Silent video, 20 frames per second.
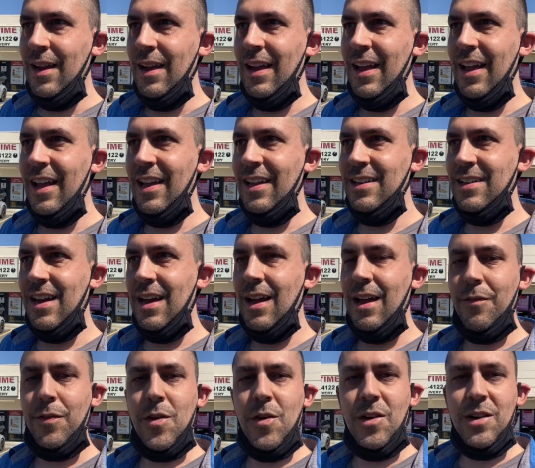And uh,
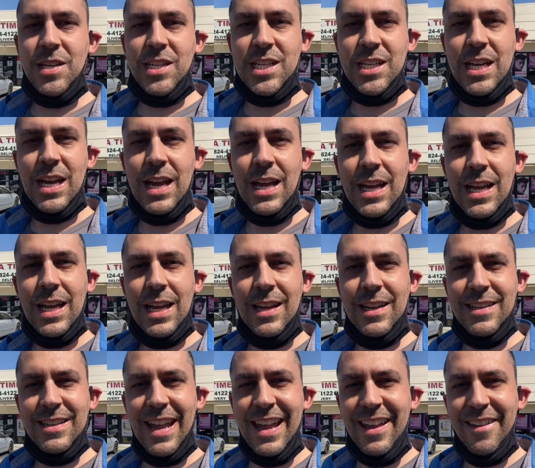of course,
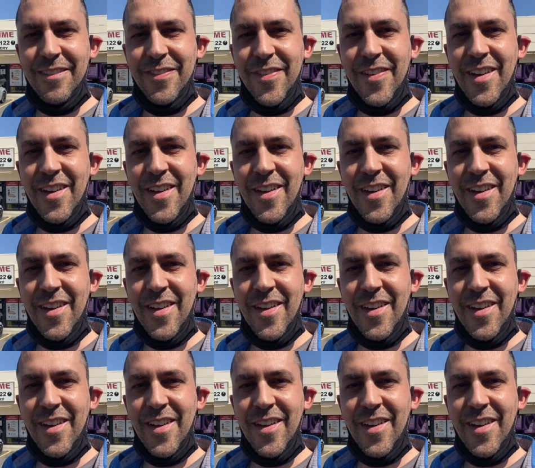Dave